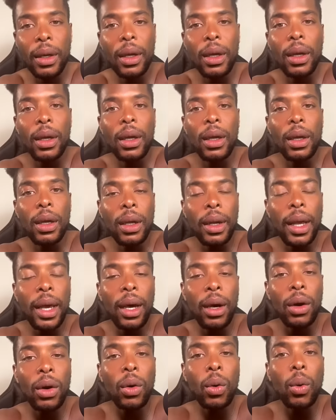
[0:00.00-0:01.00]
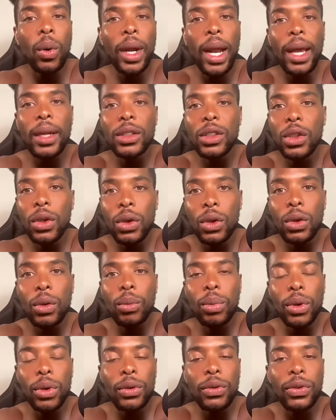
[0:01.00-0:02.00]
Now, what I told
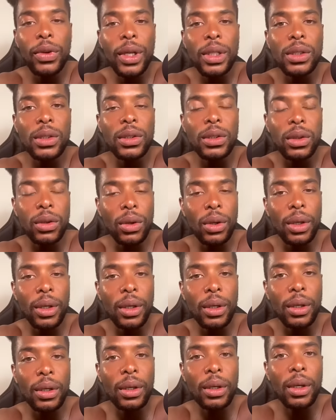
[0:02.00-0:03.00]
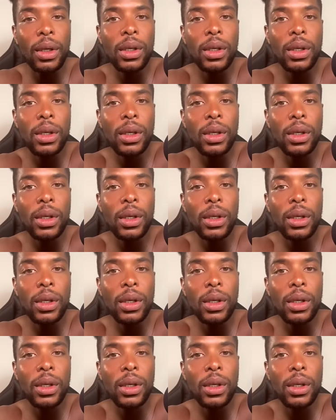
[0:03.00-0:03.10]
Blueface's lawyer,